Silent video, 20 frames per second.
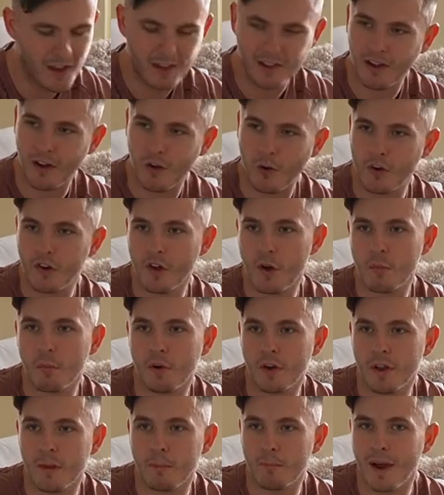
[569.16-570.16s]
like, or I don't
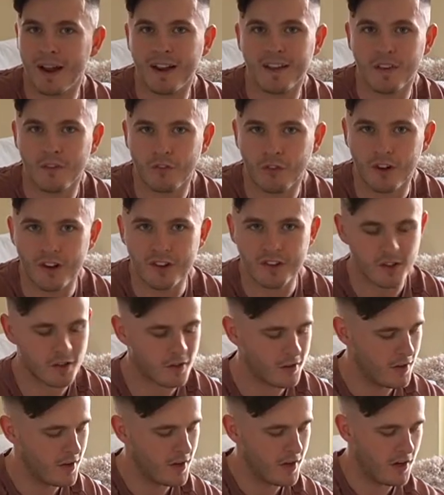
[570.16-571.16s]
put it back in the
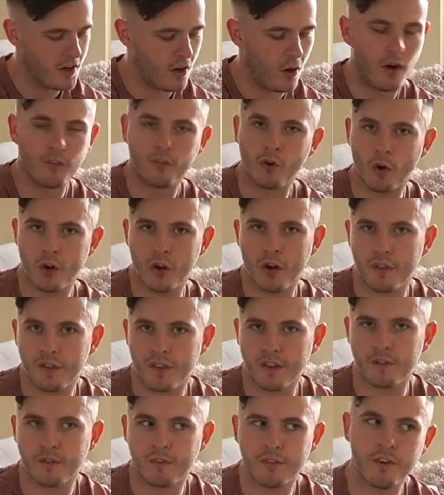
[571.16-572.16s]
freezer, you know, I've got
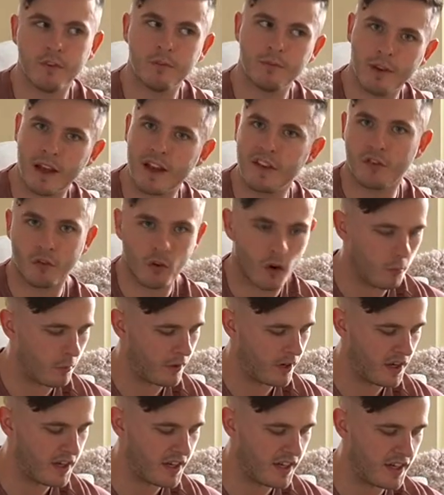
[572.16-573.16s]
nothing for later on
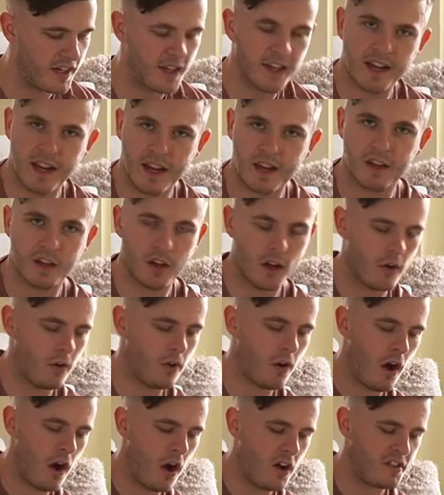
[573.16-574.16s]
when I need it again, you know.
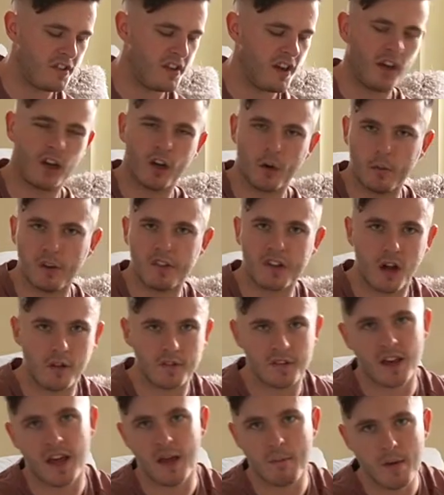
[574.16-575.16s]
I'm icing it a couple of
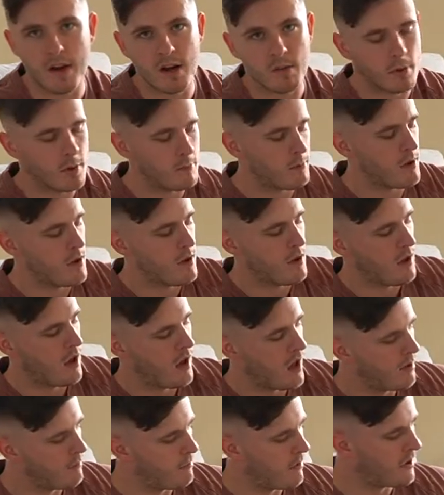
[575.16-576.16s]
times a day minimum,
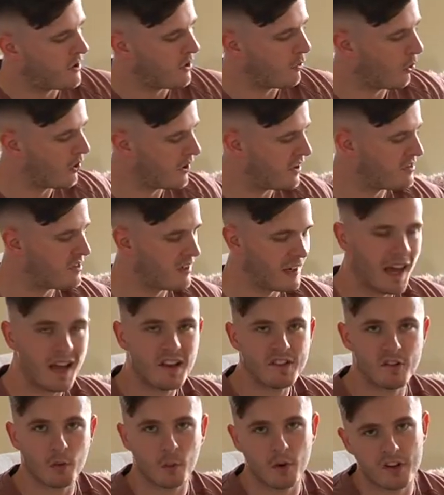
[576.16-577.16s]
and you want it to
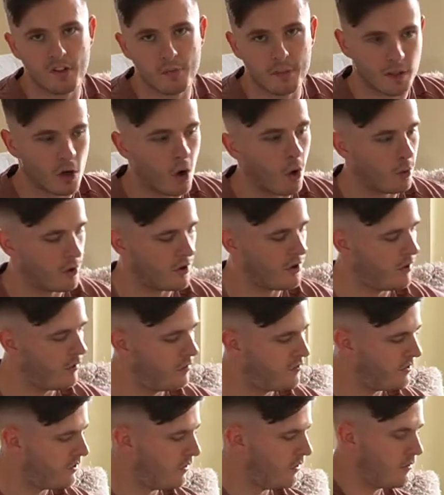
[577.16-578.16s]
last, you want it to be cold
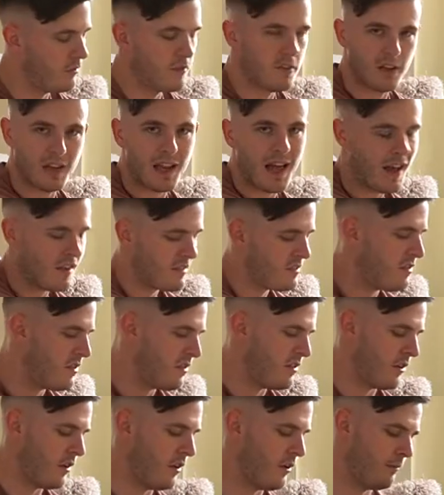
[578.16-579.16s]
enough to
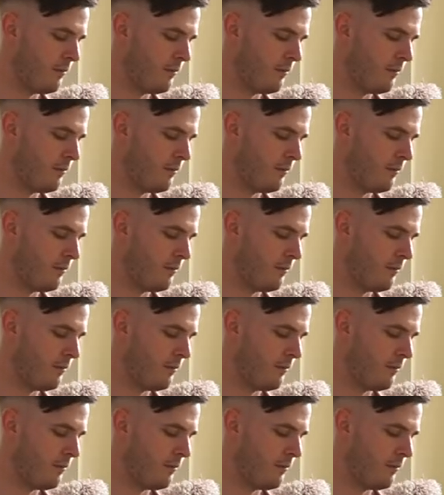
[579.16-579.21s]
last, so.